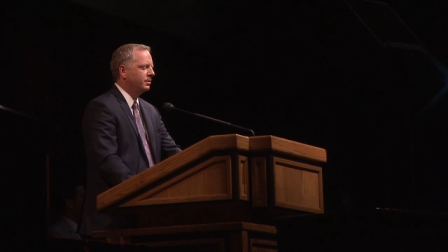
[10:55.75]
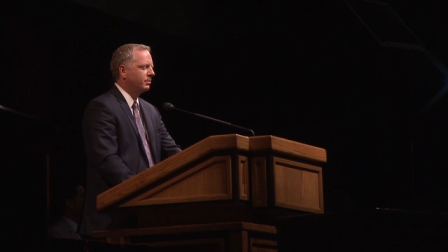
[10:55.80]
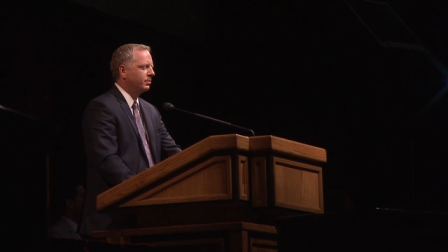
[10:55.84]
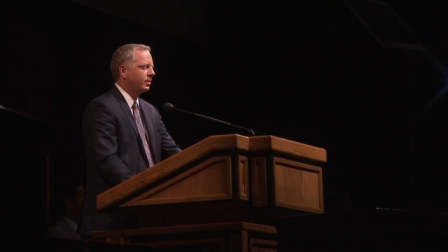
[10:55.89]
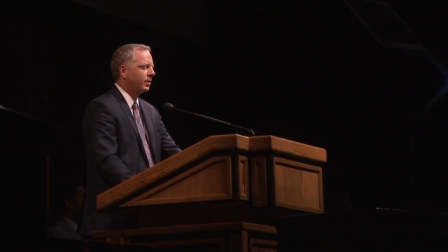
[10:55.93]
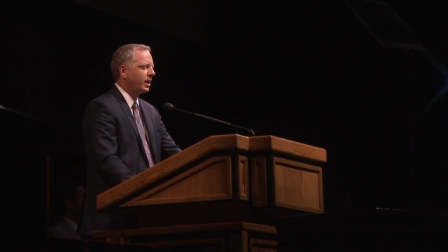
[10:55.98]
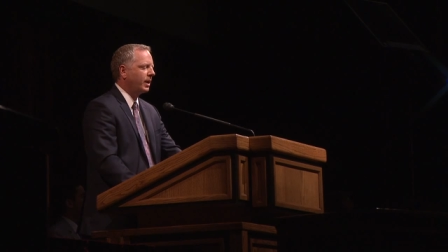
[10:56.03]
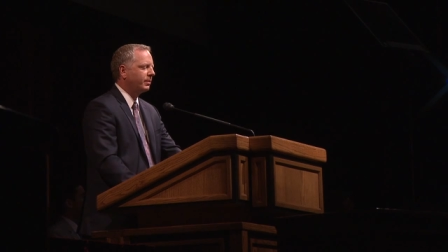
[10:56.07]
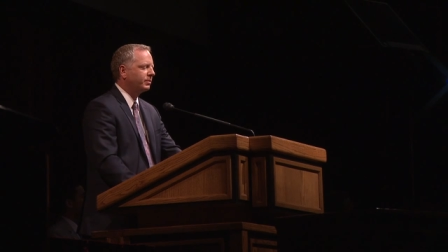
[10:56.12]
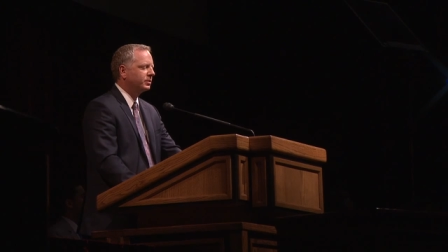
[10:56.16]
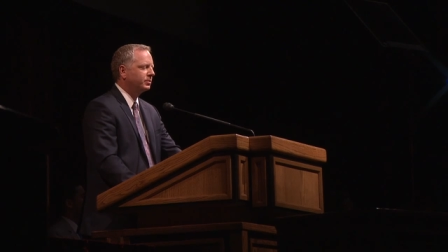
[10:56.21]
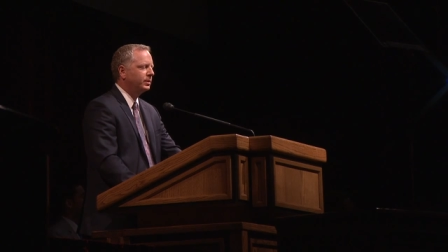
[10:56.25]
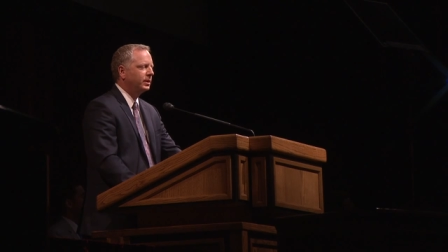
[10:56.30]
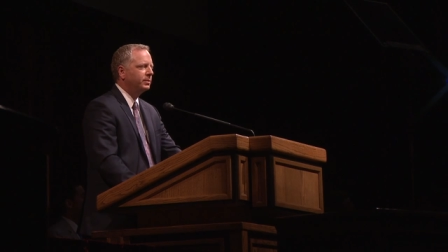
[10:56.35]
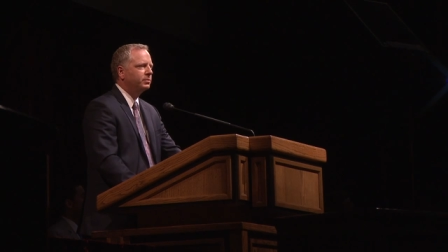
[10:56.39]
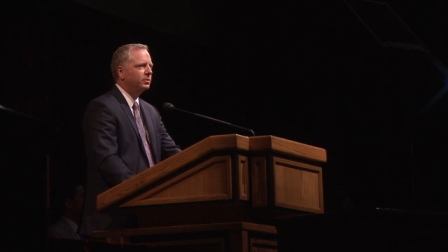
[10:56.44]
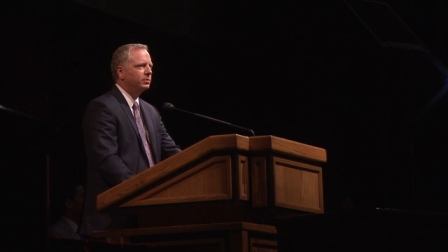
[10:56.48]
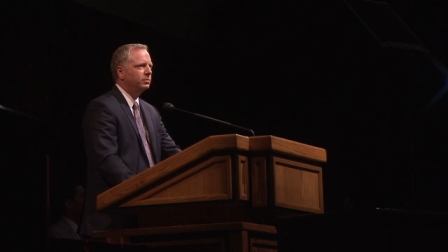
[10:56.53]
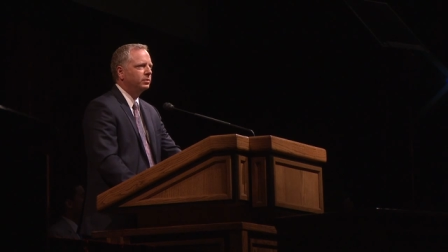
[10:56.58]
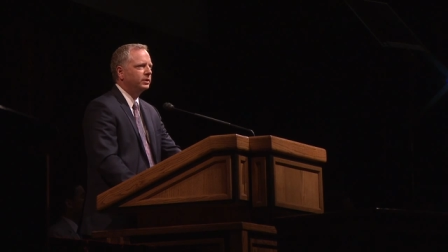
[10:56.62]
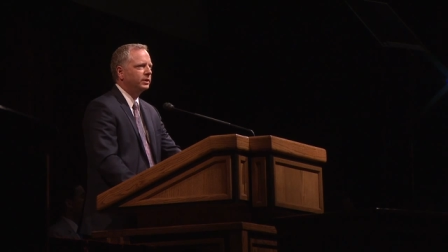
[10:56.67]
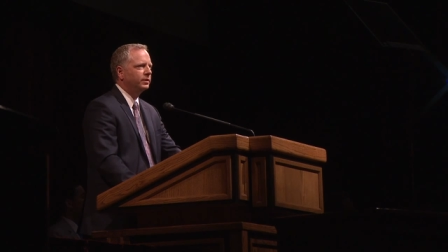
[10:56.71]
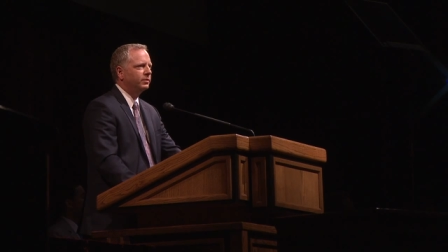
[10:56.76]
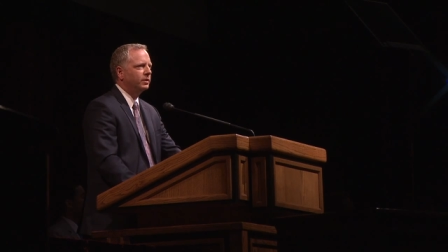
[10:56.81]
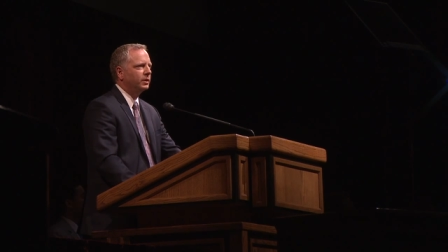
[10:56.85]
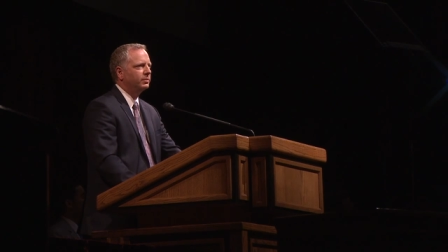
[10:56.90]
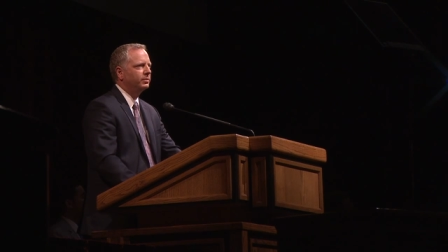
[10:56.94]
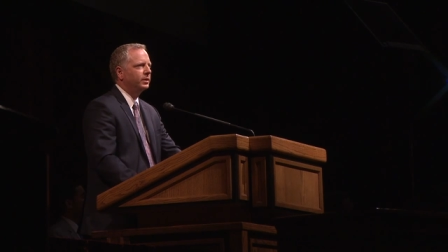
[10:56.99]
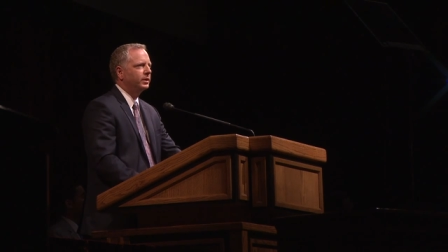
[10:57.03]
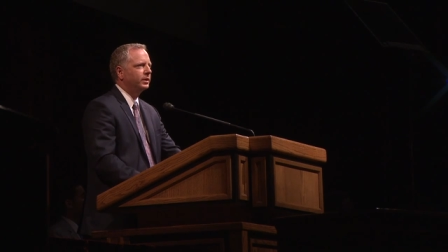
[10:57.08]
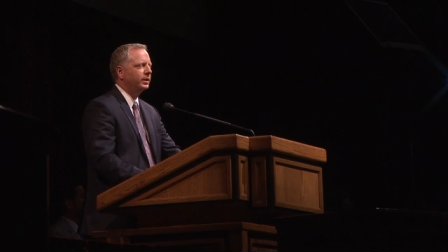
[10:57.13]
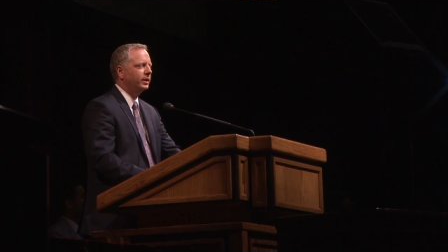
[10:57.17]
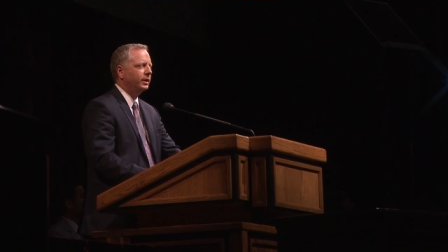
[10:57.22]
Perhaps people believe
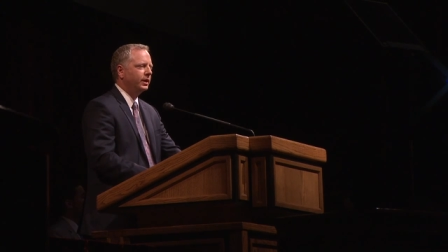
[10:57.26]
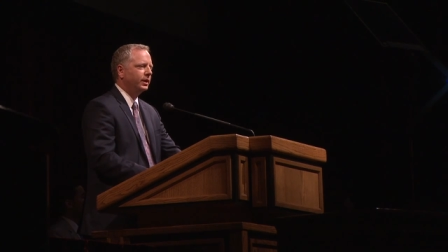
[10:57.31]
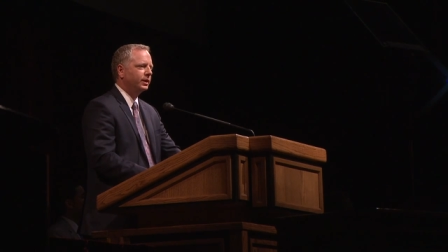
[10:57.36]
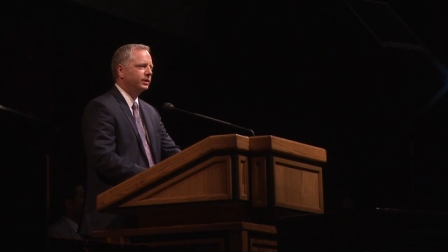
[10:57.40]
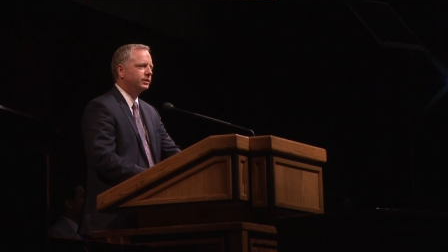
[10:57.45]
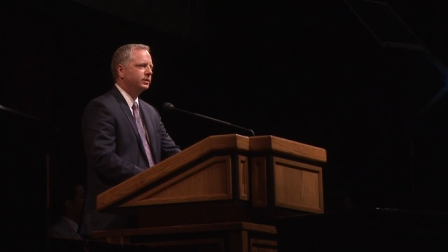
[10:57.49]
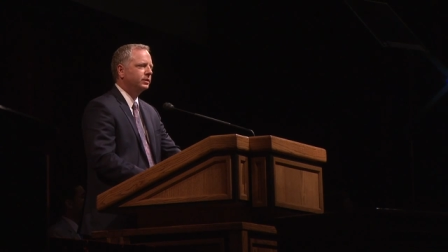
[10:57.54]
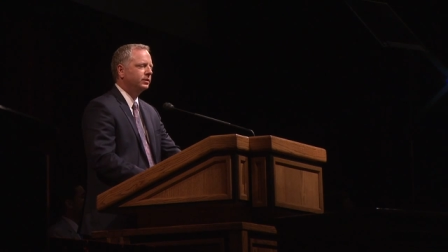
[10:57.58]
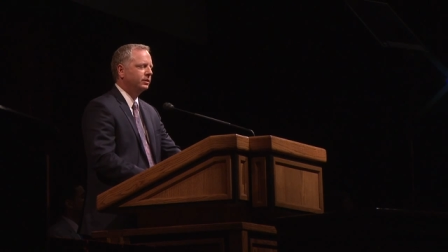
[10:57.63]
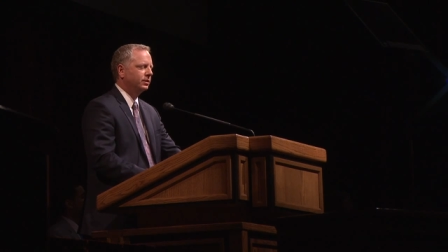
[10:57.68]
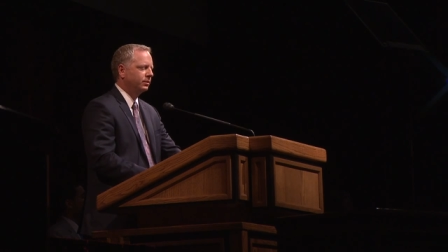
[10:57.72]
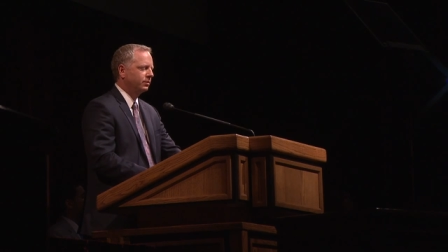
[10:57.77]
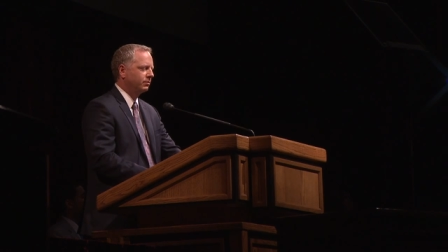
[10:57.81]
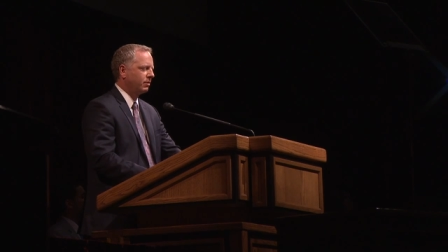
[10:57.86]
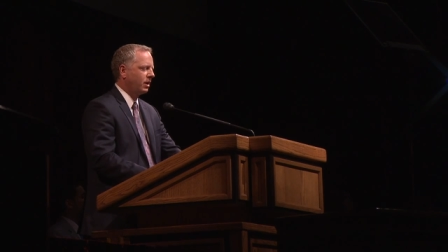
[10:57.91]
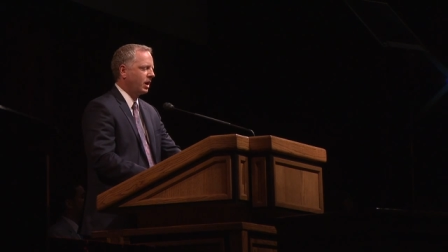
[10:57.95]
that being excellent in